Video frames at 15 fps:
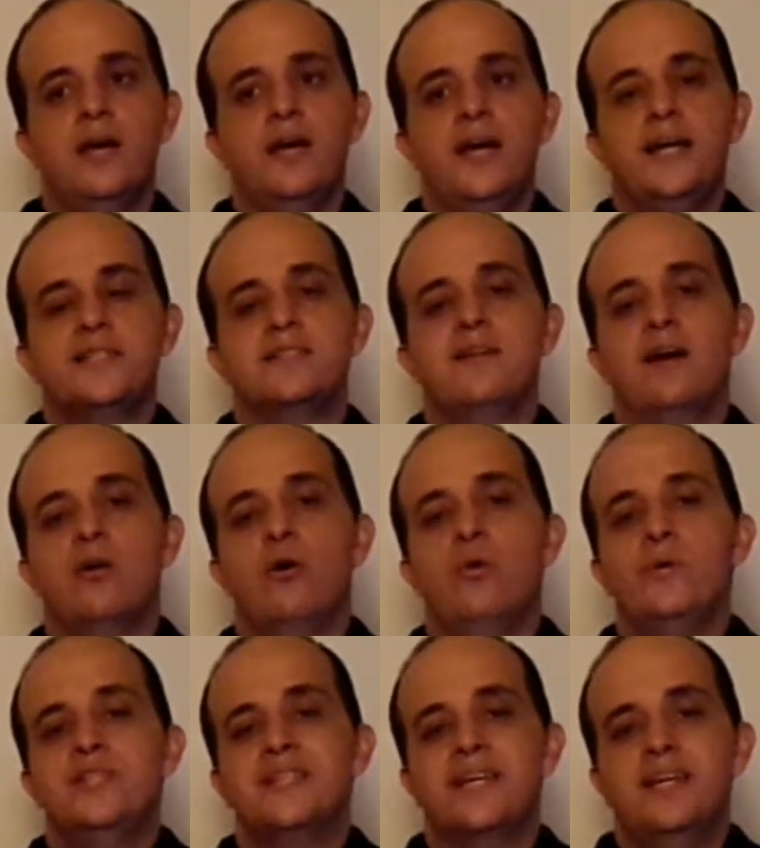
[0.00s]
It's not
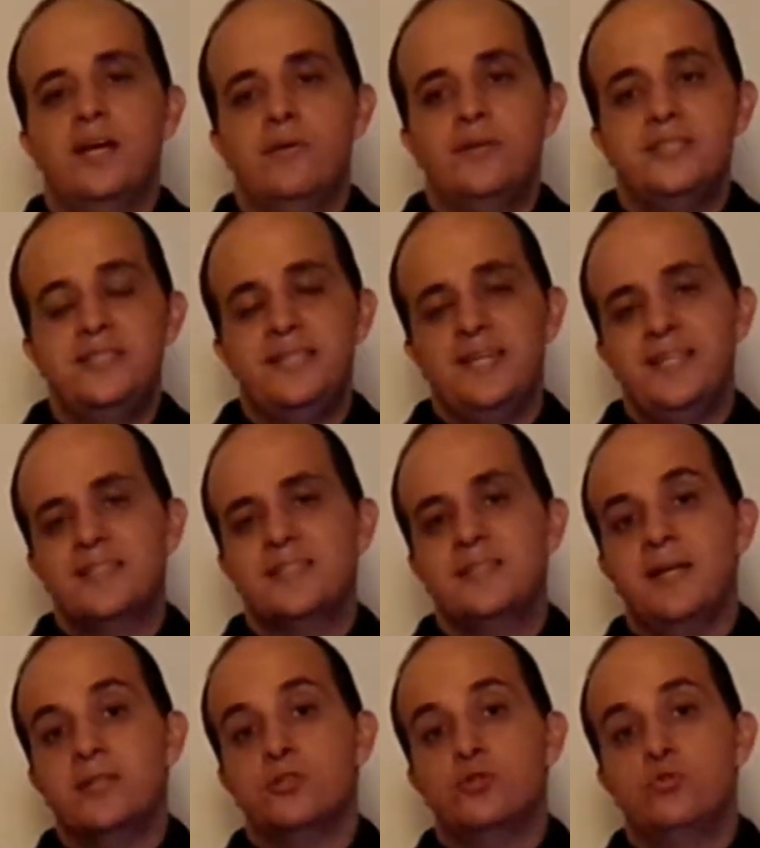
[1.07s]
always a guarantee, and it's
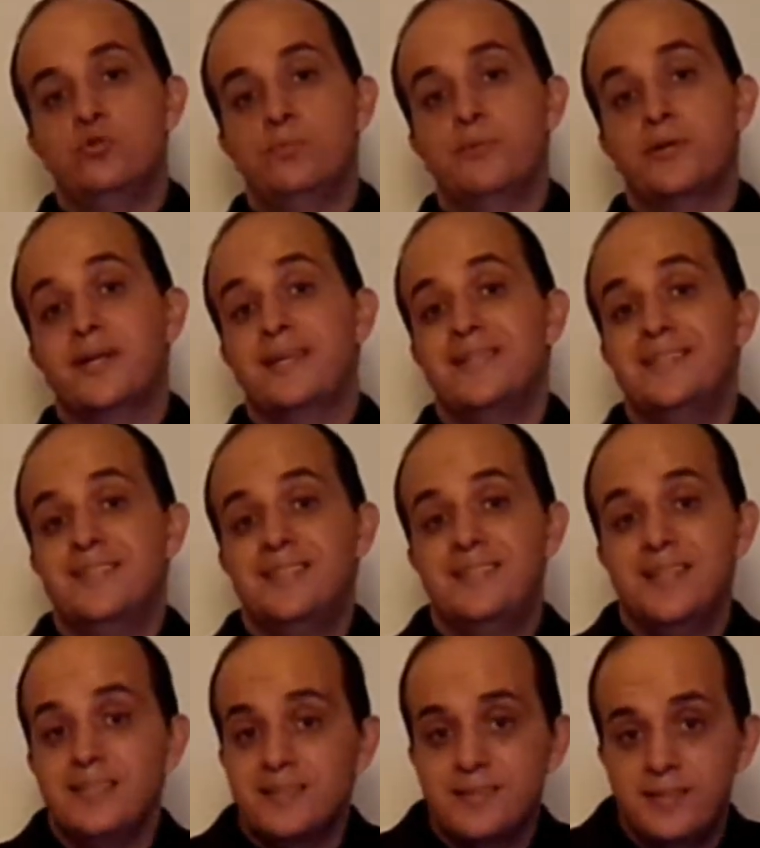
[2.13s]
not super
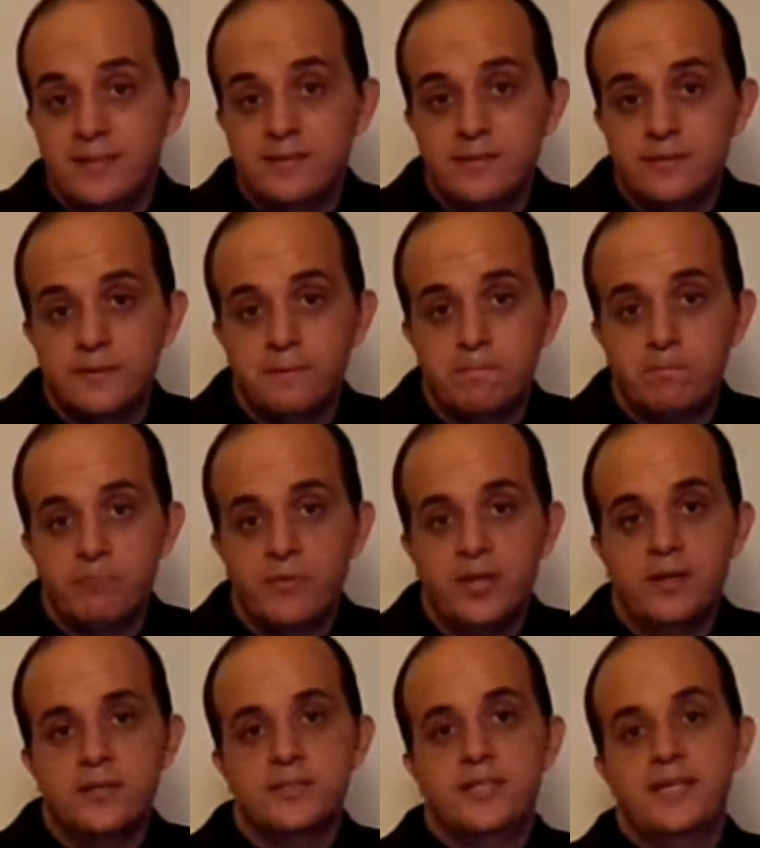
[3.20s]
consistent
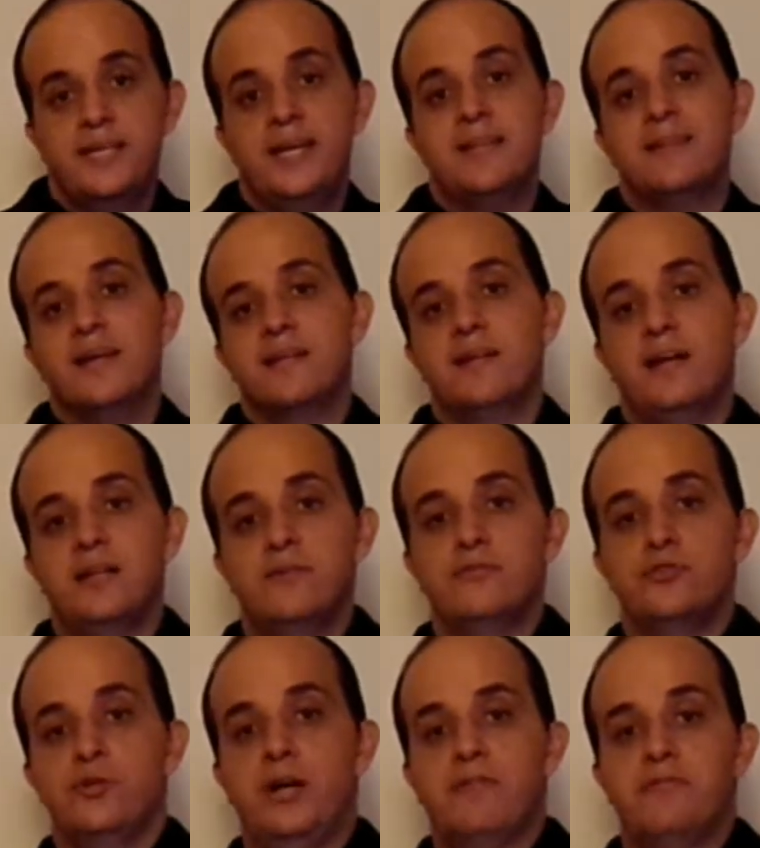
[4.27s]
to get that kind of
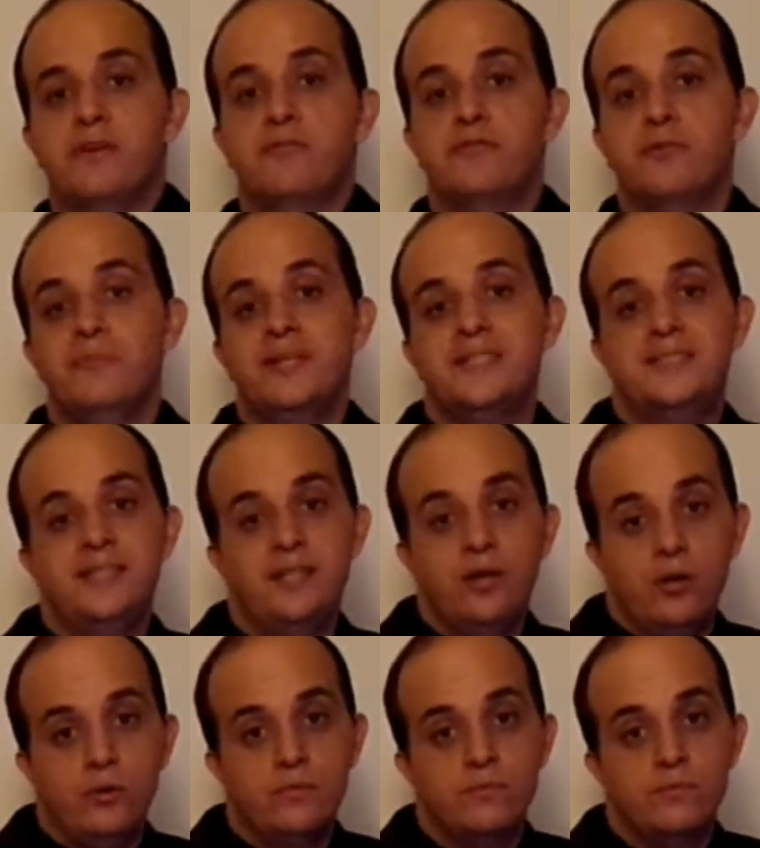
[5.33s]
traffic from SEO.